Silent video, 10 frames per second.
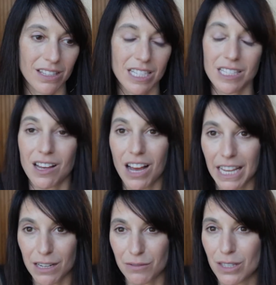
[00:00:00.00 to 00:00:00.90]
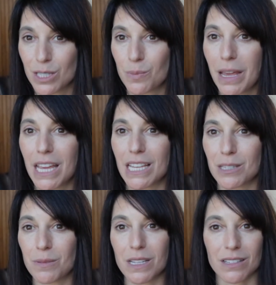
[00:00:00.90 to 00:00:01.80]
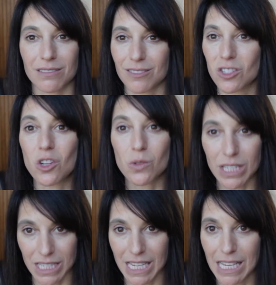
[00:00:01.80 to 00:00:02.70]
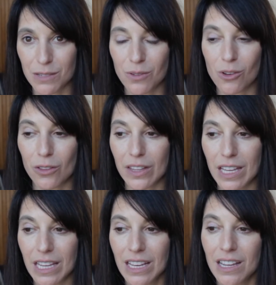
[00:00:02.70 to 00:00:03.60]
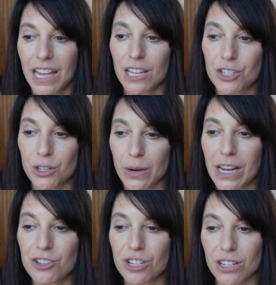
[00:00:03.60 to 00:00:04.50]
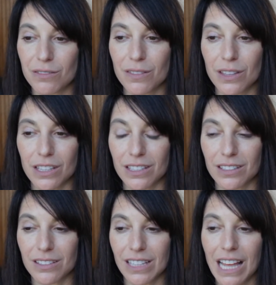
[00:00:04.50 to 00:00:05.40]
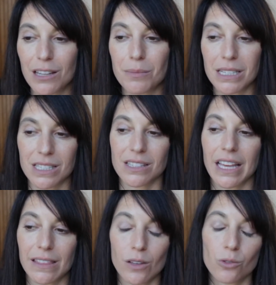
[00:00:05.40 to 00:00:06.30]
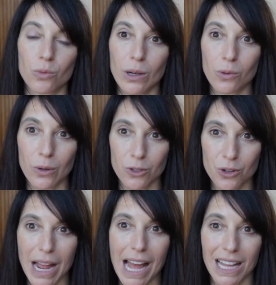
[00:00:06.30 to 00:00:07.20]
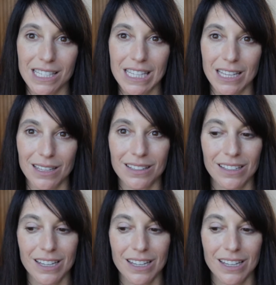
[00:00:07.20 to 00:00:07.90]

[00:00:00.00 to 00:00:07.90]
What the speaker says: design of the space being so successful, the integration of the elements like the old railroad tracks, the